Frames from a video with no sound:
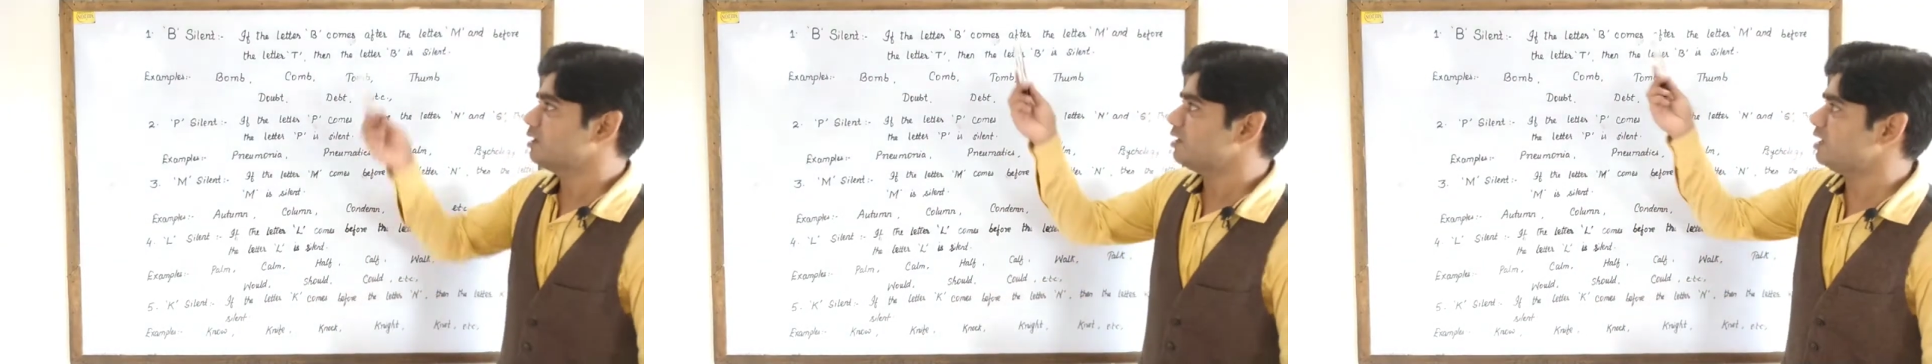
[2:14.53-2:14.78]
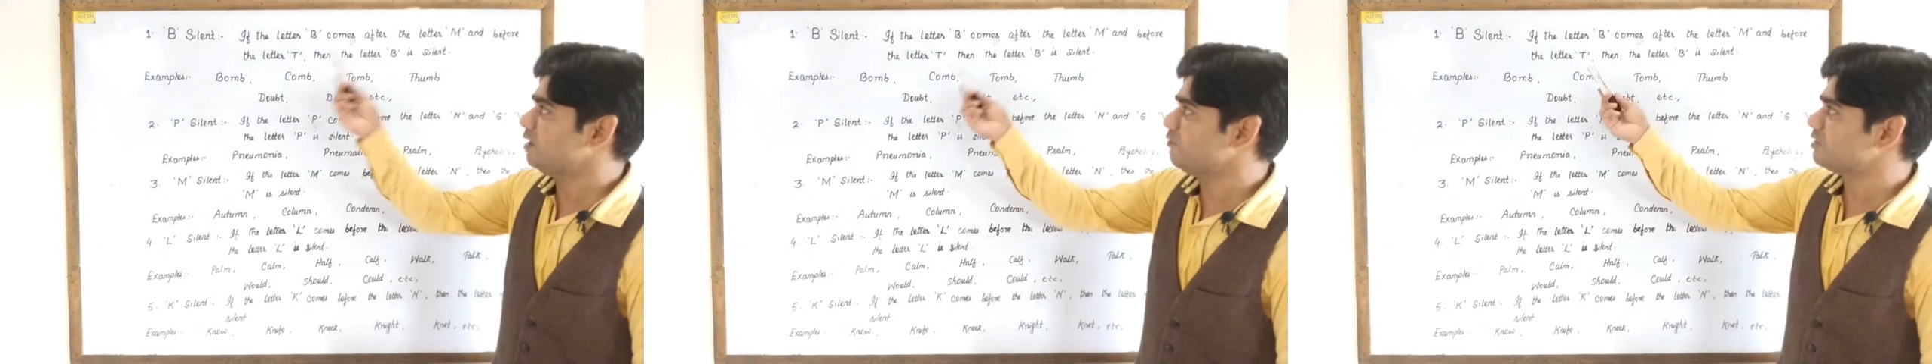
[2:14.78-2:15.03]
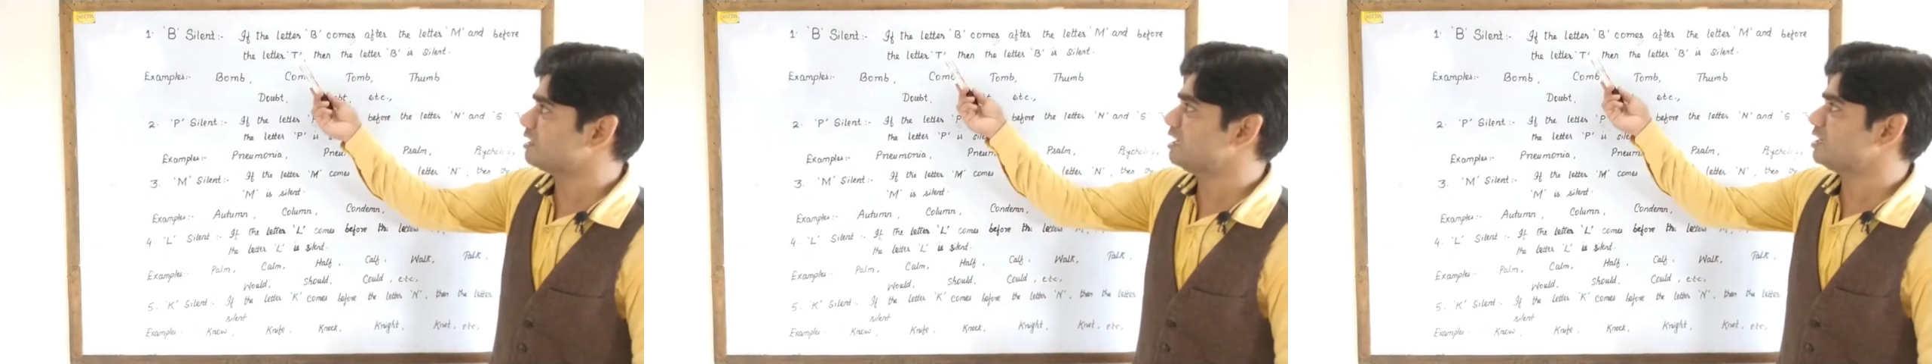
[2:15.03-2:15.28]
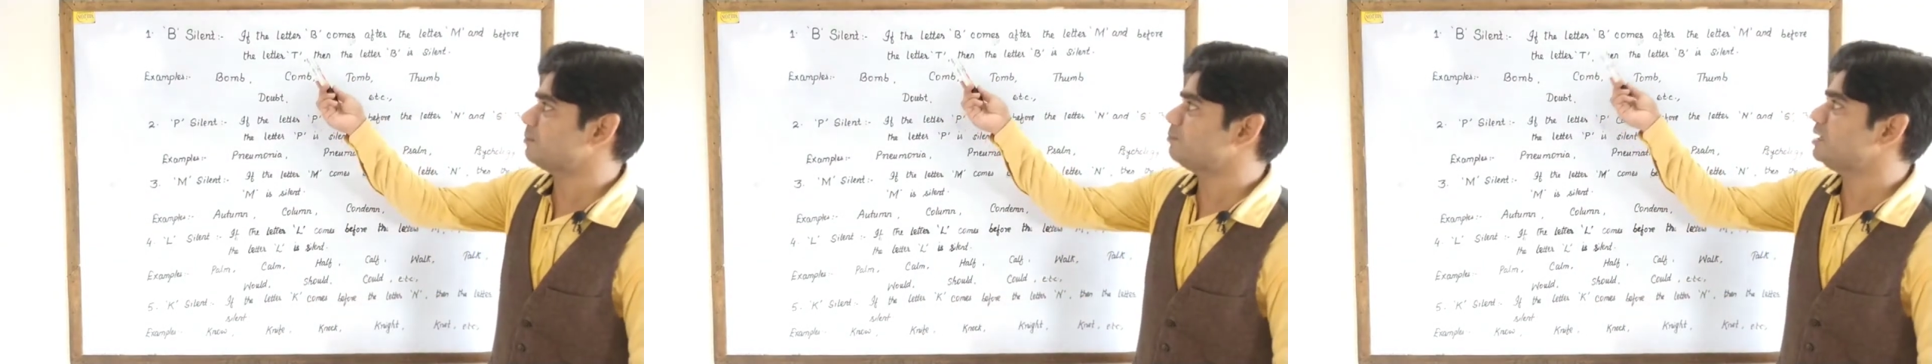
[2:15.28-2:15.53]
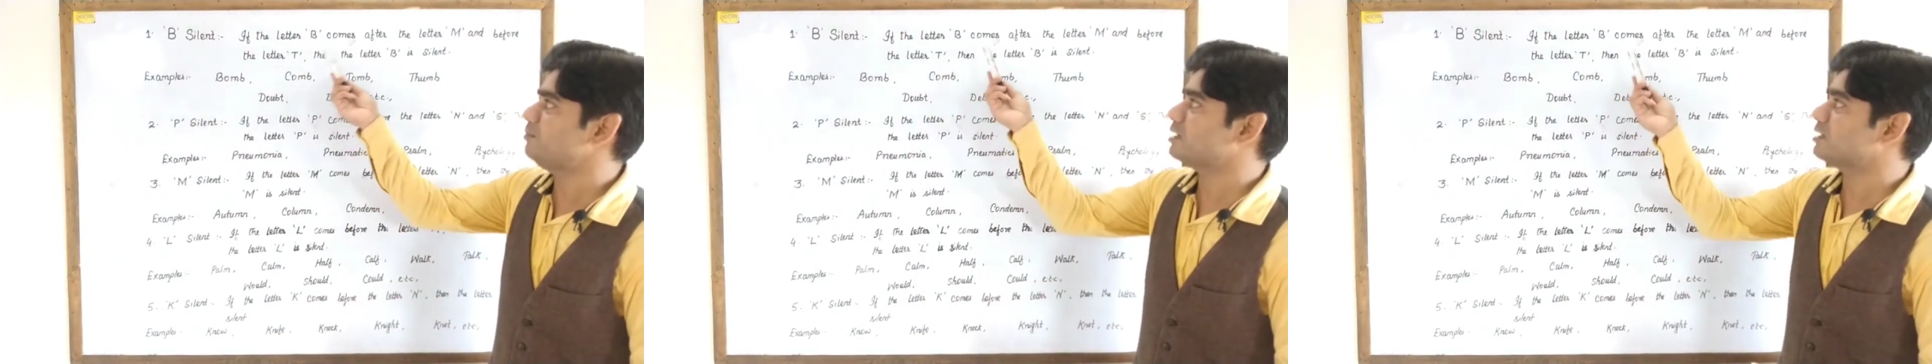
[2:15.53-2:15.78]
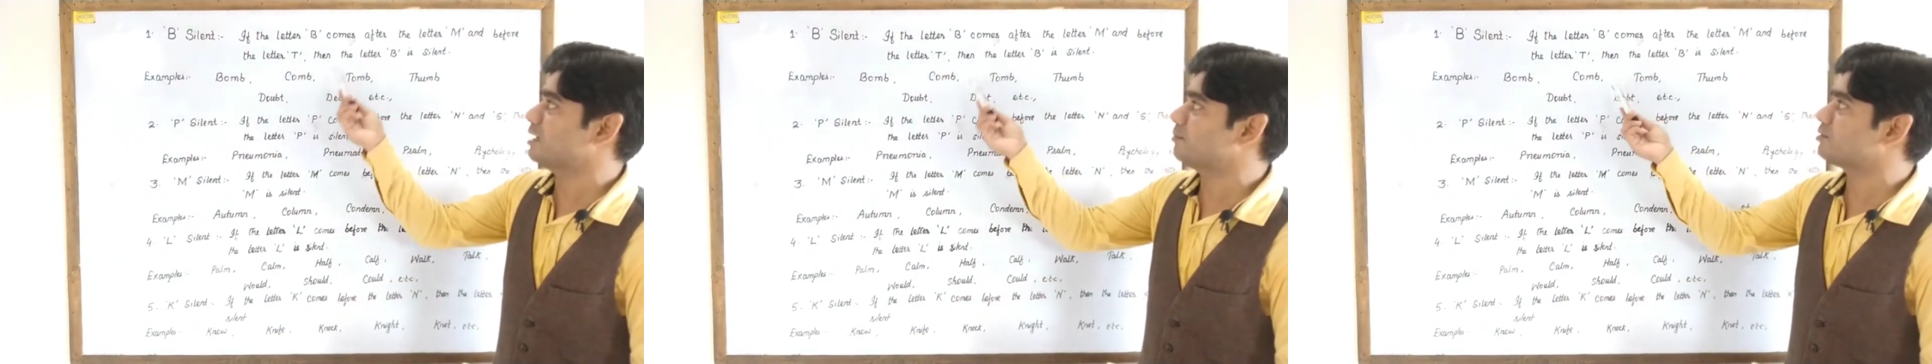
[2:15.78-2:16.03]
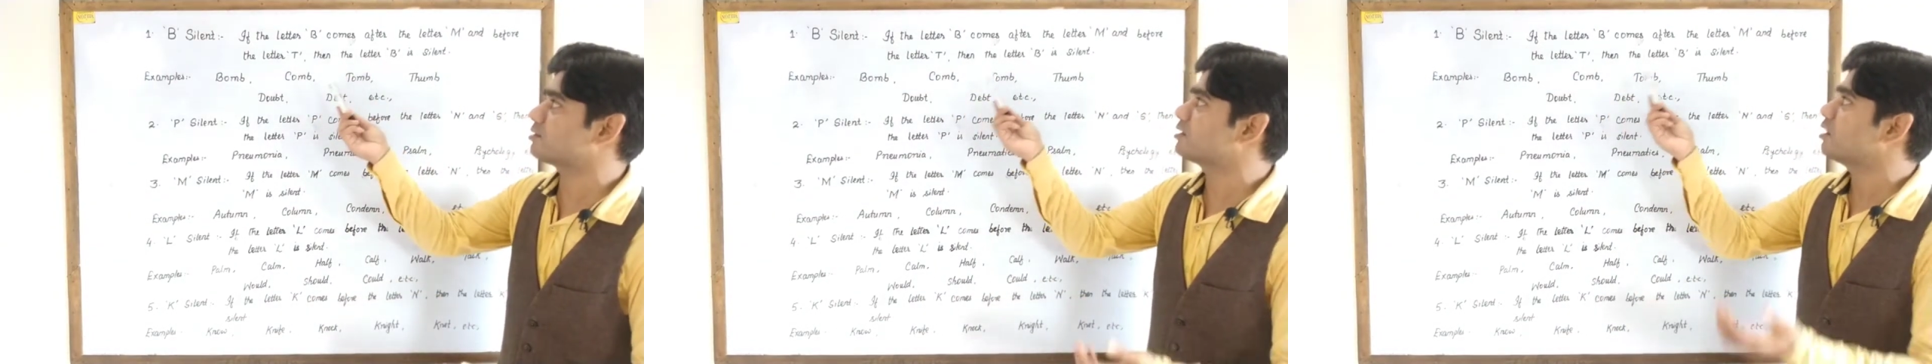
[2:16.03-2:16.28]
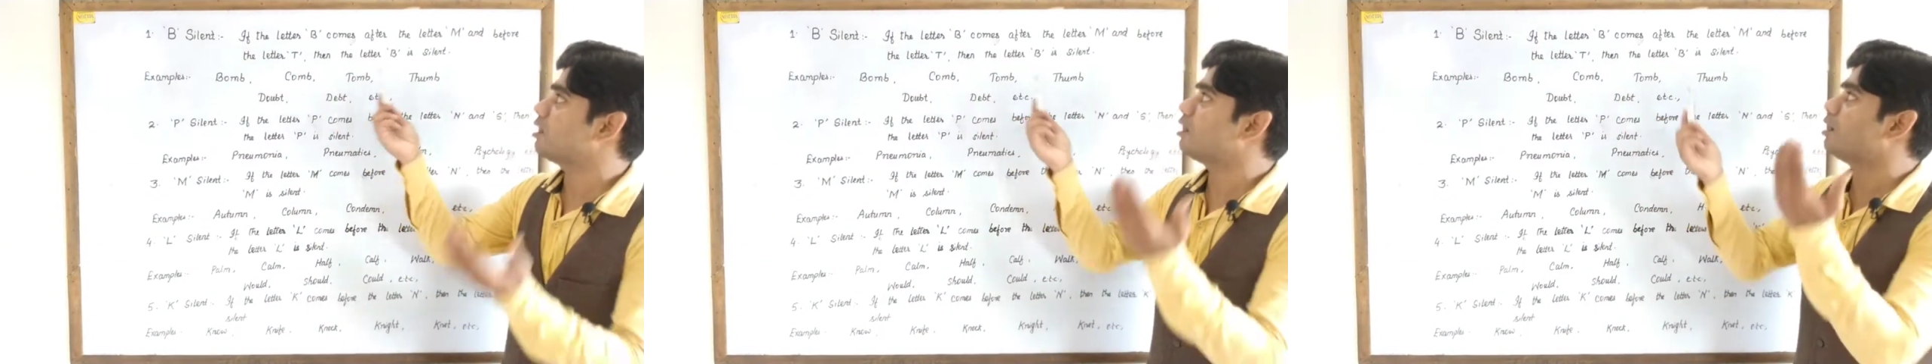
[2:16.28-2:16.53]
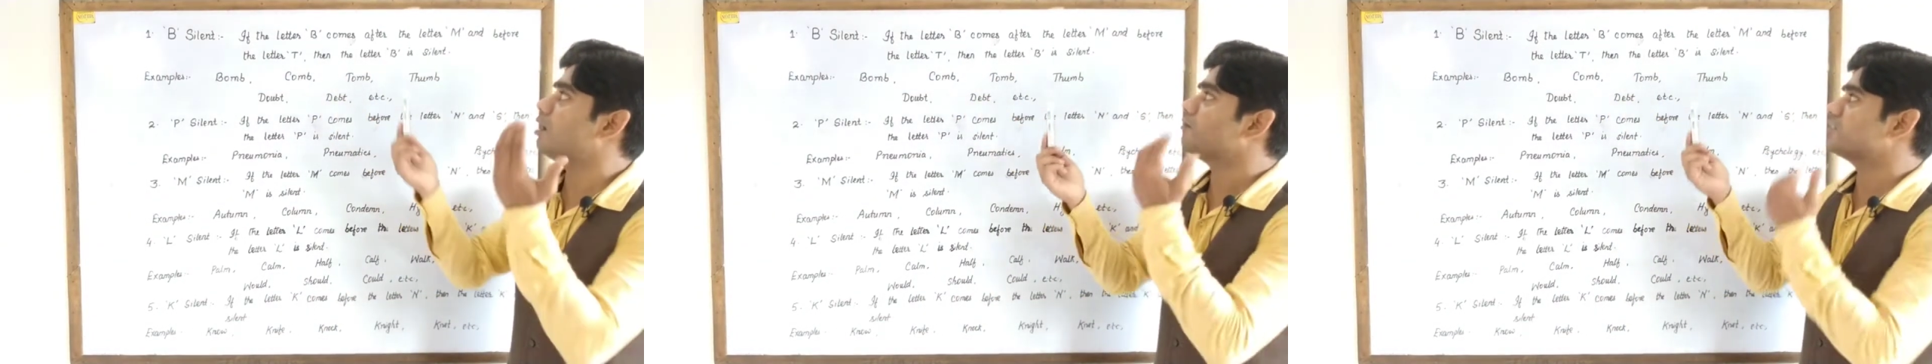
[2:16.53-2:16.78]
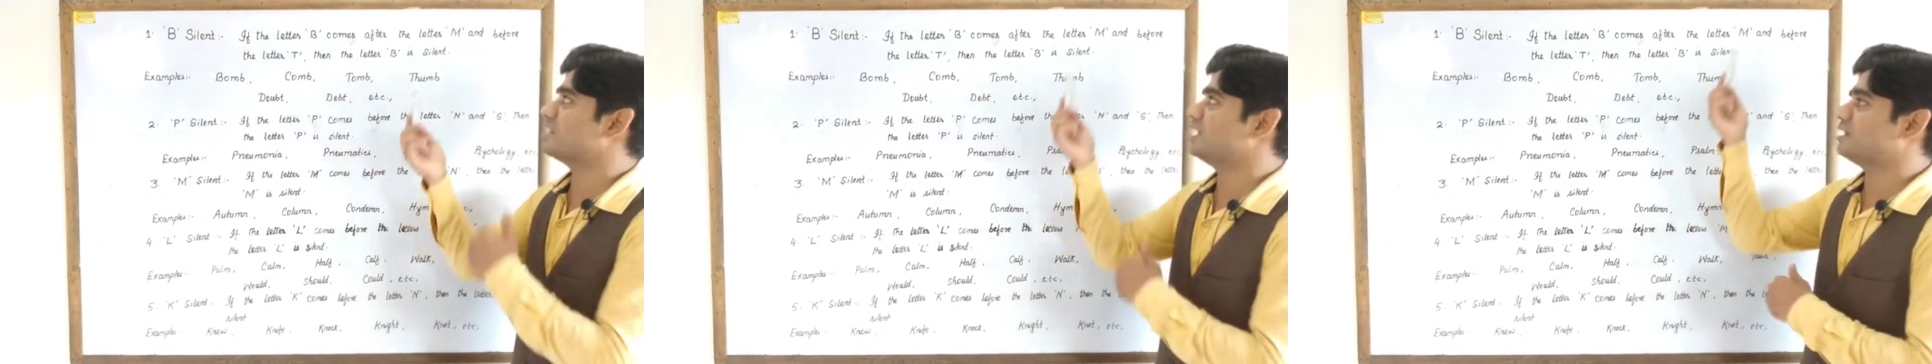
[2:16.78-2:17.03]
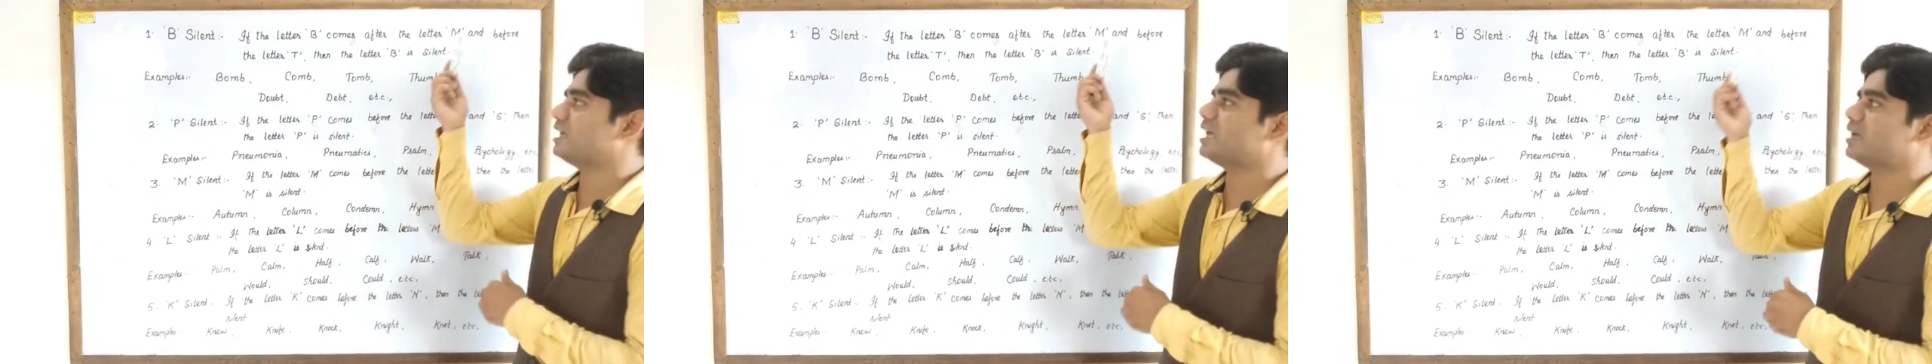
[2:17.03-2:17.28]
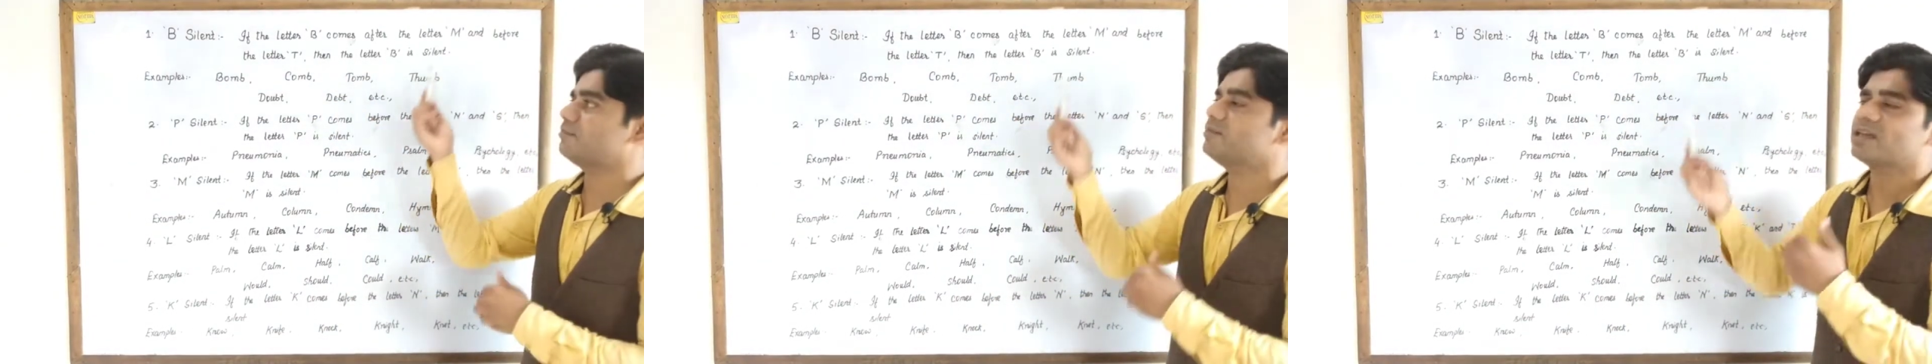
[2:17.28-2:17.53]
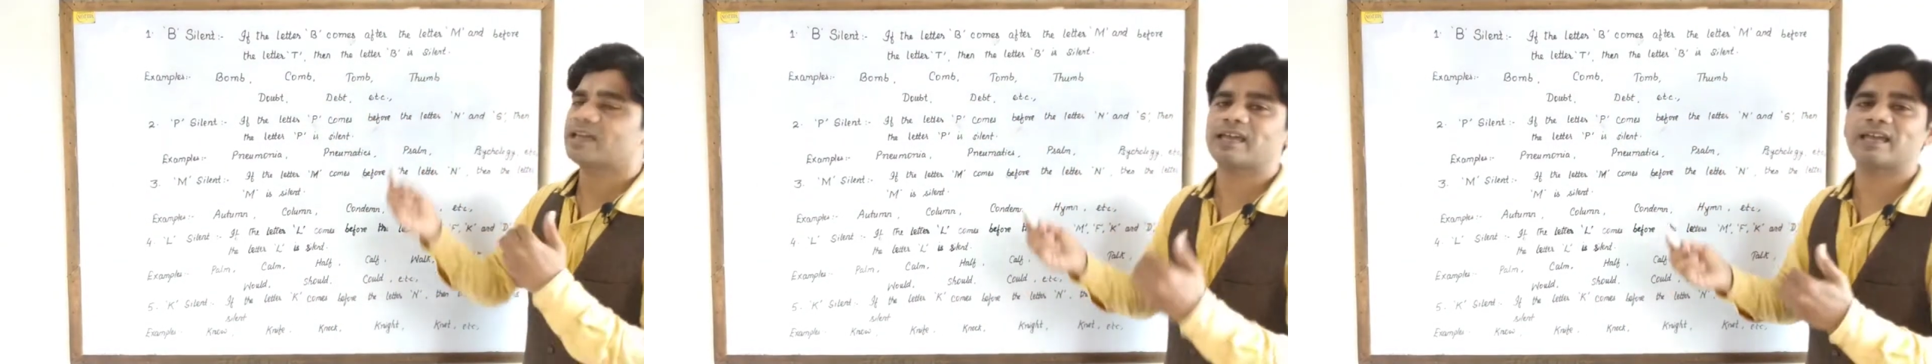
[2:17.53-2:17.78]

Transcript: If the letter B comes after the letter M